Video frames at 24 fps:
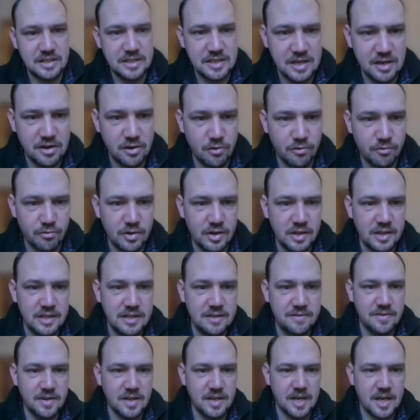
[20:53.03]
instead of
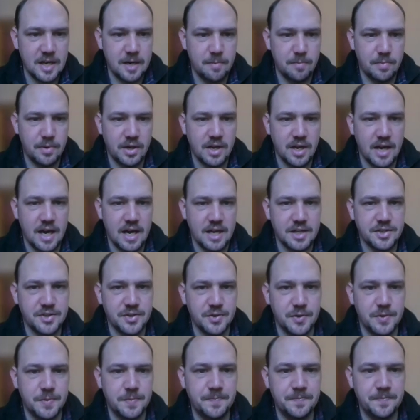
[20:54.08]
relieving Edinburgh
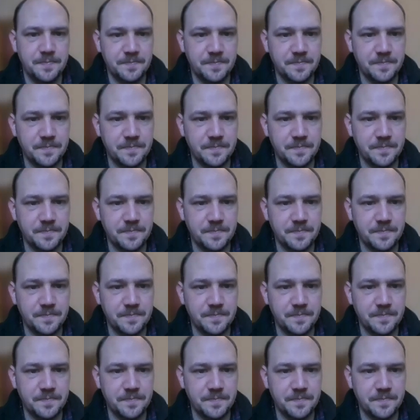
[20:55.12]
Castle,